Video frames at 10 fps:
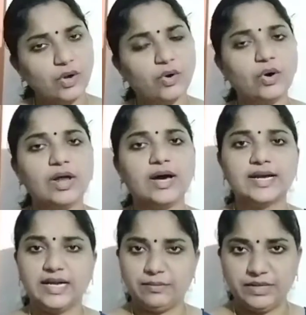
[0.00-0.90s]
All
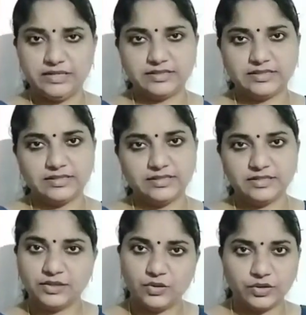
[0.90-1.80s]
are elements.
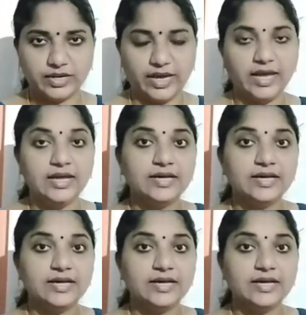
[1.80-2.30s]
Okay.